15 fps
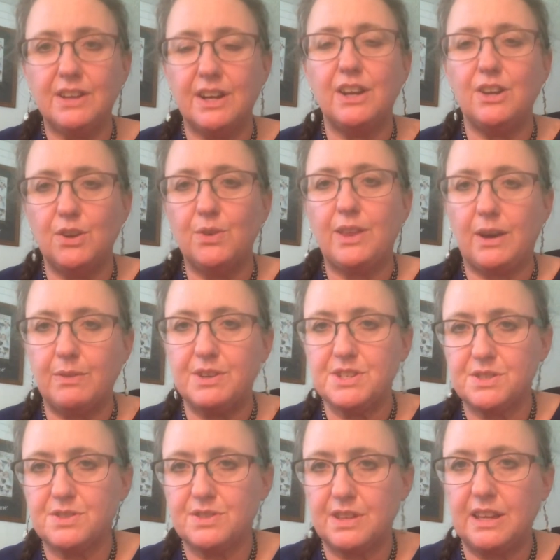and he knew that
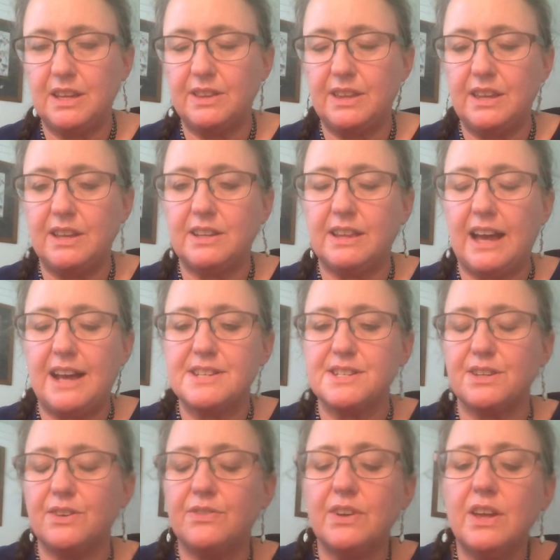was the class
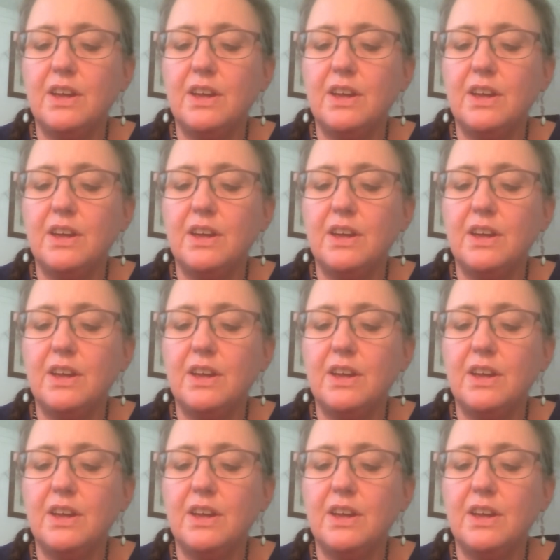of